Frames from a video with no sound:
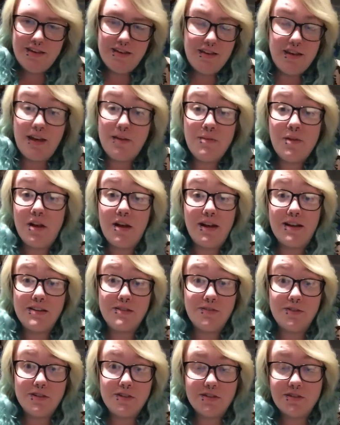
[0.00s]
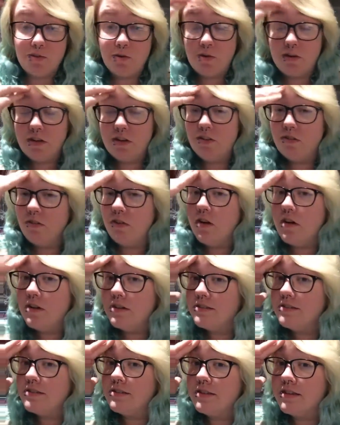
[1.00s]
I'm not active on Discord either,
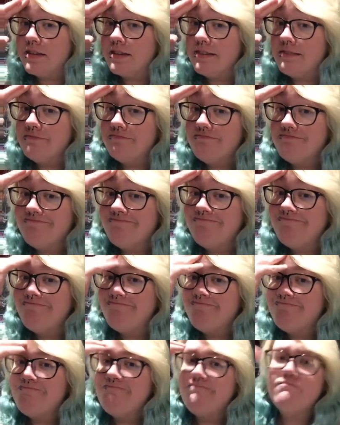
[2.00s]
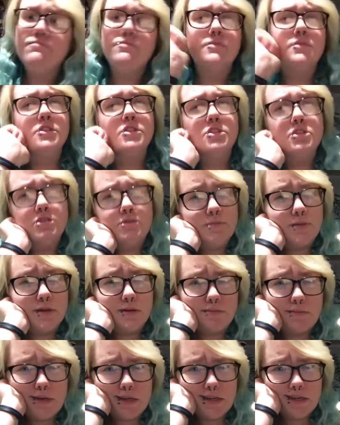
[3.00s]
honestly. You'd be
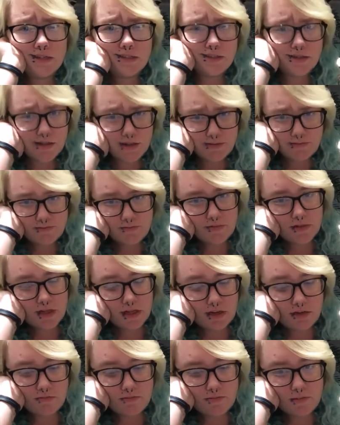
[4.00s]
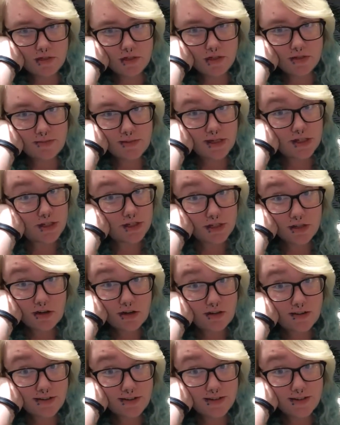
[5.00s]
amazed at how much I'm actually
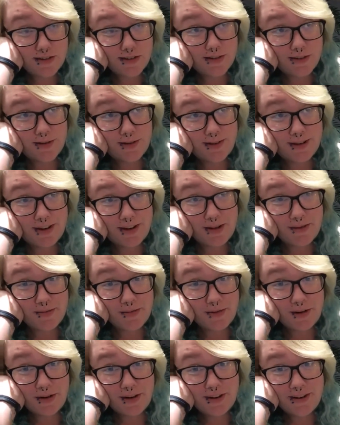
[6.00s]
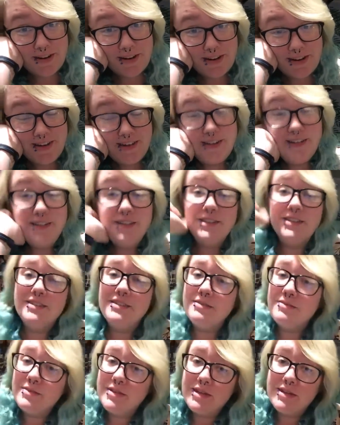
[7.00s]
not on Discord anymore.
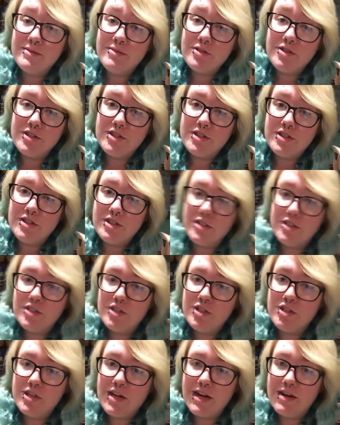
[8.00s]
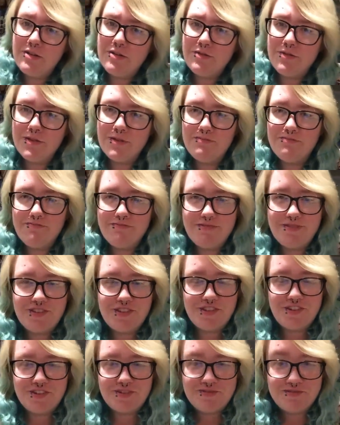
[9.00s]
Sometimes just to chat with...
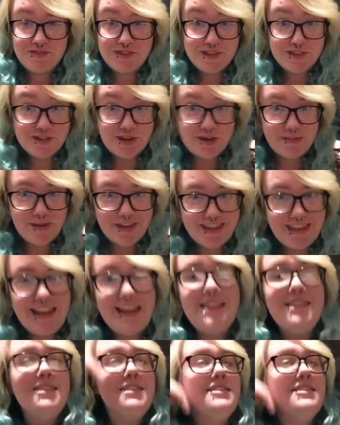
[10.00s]
Sorry about that.